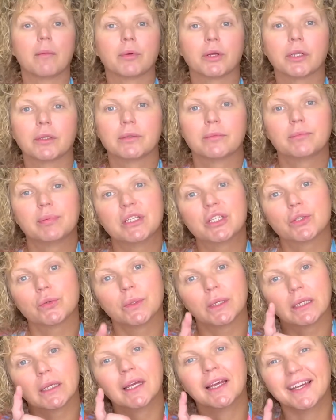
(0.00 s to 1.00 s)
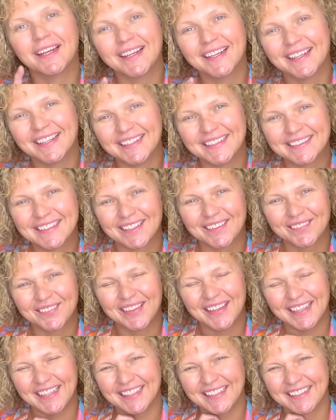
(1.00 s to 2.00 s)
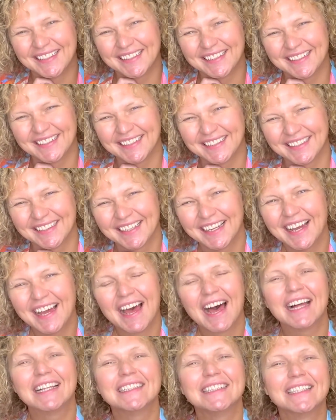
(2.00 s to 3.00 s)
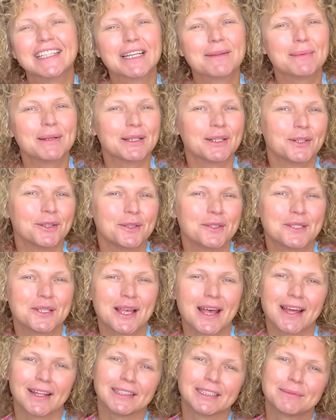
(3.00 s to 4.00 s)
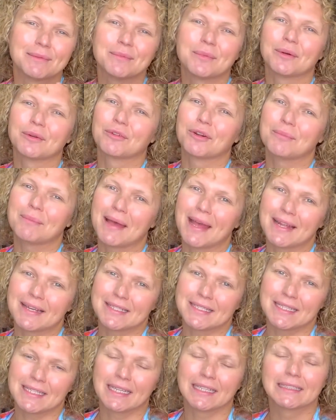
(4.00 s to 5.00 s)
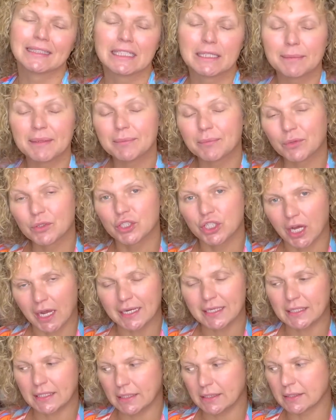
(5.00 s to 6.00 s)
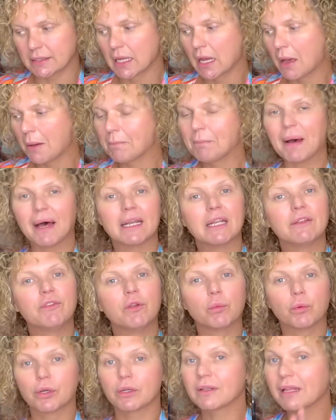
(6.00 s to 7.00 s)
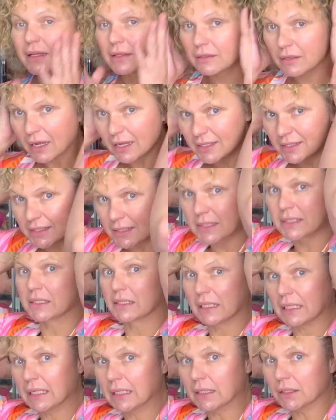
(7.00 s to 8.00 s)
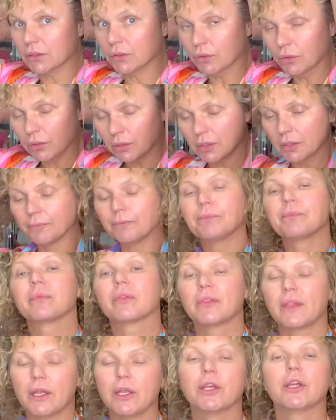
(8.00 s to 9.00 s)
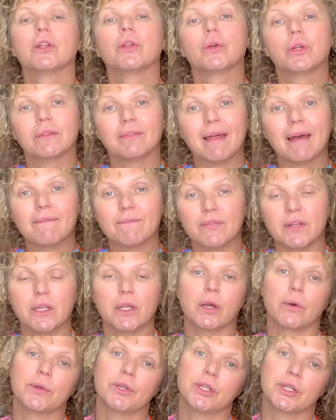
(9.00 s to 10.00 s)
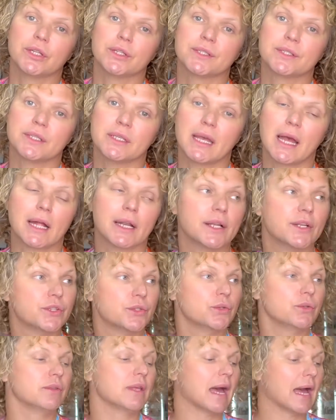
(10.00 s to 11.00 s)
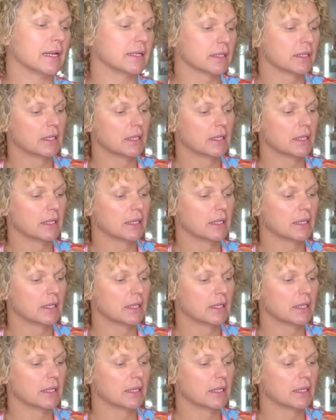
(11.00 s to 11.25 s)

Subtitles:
going to be doing something a little bit looser, a little bit more romantic, a little bit more 90s. But if you wanted that nice sleek look, then you can look at that video and you can see how to do that.